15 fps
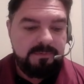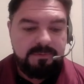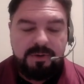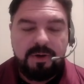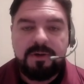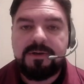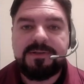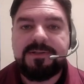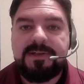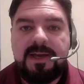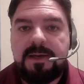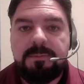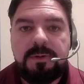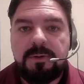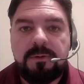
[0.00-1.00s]
Curtis
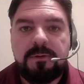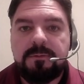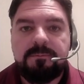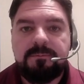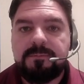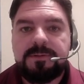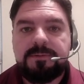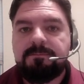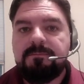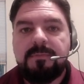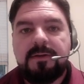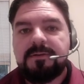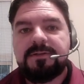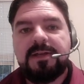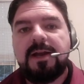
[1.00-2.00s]
Samuel,
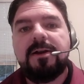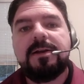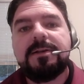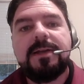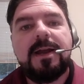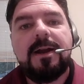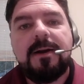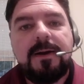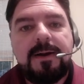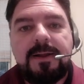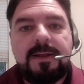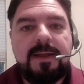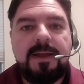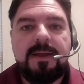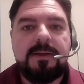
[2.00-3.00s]
Scary
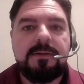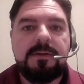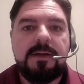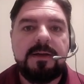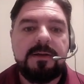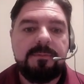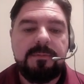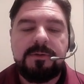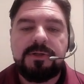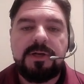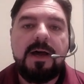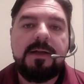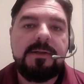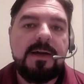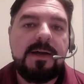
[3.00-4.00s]
Terry, and
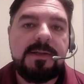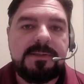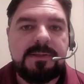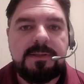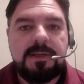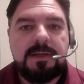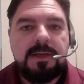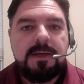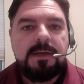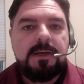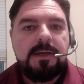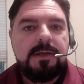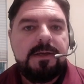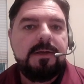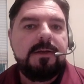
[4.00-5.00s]
Jahan Dotson.
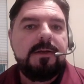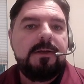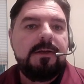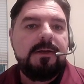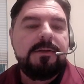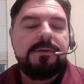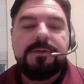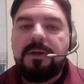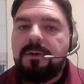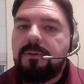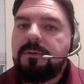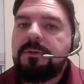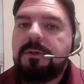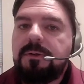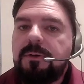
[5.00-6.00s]
So,
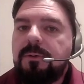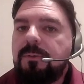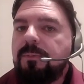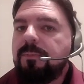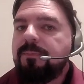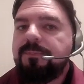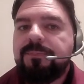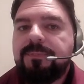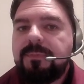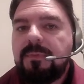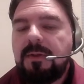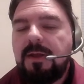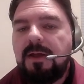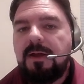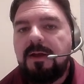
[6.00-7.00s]
you know,
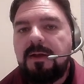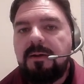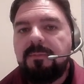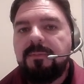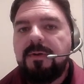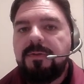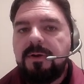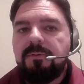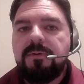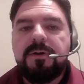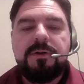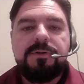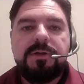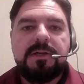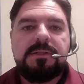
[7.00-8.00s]
there were
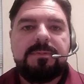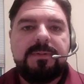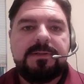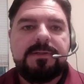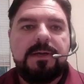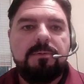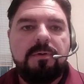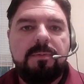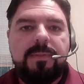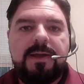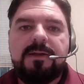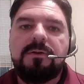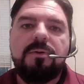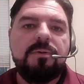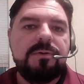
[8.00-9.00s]
adjustments that were
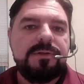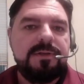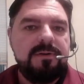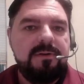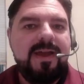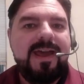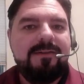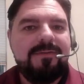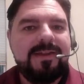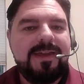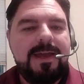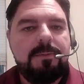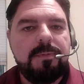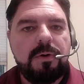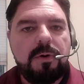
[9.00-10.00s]
made. Of course, you know, having
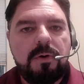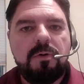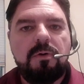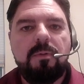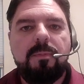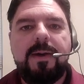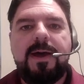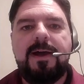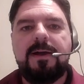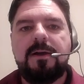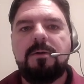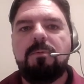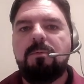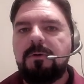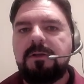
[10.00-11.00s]
Cameron Curl
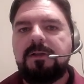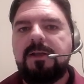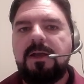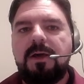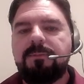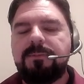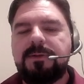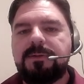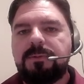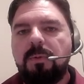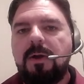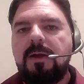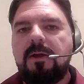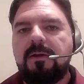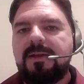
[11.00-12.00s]
back really helped as
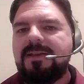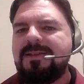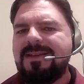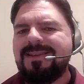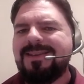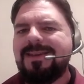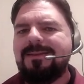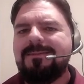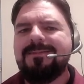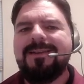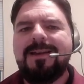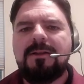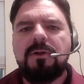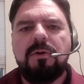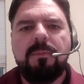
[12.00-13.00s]
well. He did get
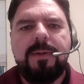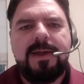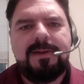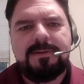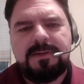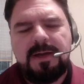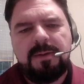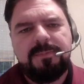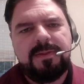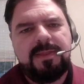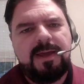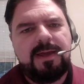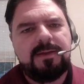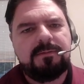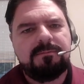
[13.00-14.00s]
a little banged up in
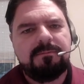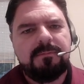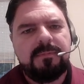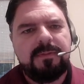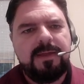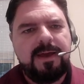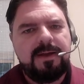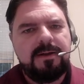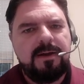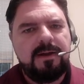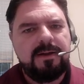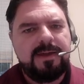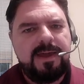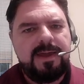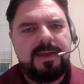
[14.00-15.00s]

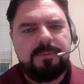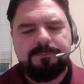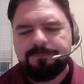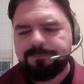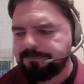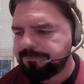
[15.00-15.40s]
that game.